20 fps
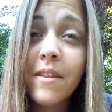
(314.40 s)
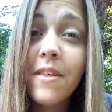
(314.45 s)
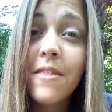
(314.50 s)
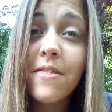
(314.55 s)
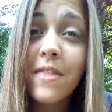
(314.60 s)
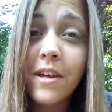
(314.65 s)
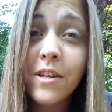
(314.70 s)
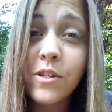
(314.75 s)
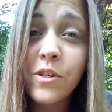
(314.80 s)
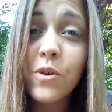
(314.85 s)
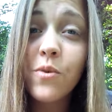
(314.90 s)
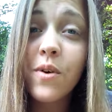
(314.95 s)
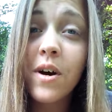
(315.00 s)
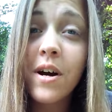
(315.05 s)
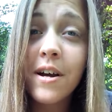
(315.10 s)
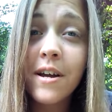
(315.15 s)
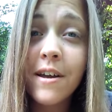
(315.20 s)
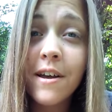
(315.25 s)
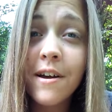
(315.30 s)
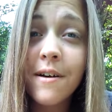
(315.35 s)
That's who
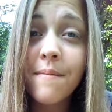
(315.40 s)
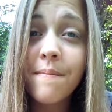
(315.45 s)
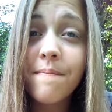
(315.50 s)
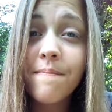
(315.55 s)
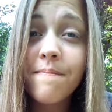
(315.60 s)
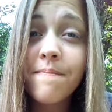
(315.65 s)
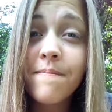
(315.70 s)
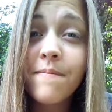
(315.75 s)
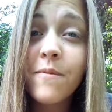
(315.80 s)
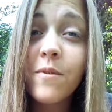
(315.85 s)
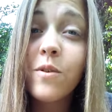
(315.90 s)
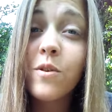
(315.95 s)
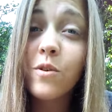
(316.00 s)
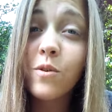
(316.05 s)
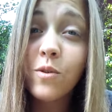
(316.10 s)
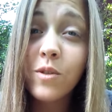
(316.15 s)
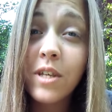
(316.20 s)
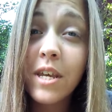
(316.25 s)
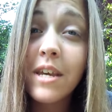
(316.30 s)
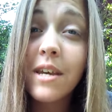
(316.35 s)
I am. You
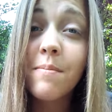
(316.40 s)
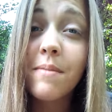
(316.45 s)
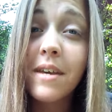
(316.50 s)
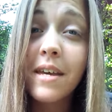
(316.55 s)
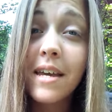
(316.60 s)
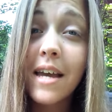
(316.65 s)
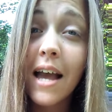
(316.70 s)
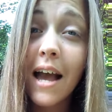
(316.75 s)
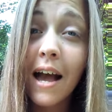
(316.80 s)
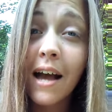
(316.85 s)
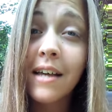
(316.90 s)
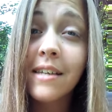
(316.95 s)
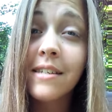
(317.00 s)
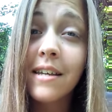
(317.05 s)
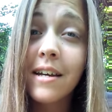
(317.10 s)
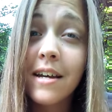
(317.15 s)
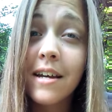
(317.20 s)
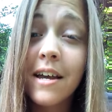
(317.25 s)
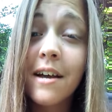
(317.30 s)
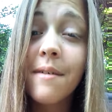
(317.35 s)
take me as
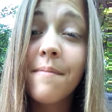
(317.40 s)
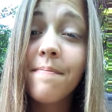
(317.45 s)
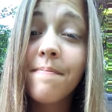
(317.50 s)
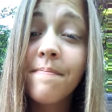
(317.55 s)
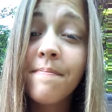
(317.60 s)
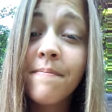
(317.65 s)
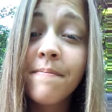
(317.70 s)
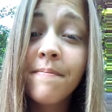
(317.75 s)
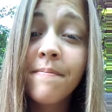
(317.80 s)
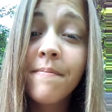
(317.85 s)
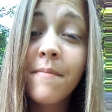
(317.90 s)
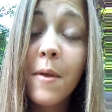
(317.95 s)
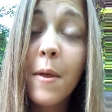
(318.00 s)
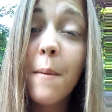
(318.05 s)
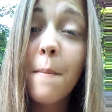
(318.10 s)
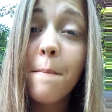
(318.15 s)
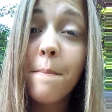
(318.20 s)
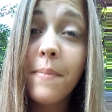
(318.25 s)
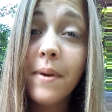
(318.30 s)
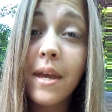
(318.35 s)
I am.
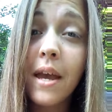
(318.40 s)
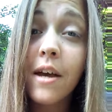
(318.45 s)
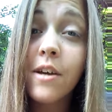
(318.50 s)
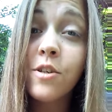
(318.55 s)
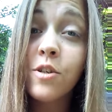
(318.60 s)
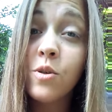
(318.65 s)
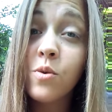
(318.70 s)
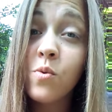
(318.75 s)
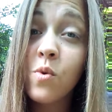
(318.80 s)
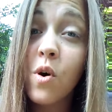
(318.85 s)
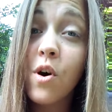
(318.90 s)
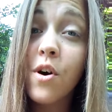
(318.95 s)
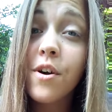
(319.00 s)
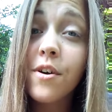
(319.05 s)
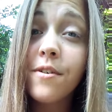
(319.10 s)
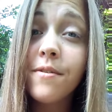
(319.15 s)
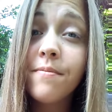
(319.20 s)
Be as you are.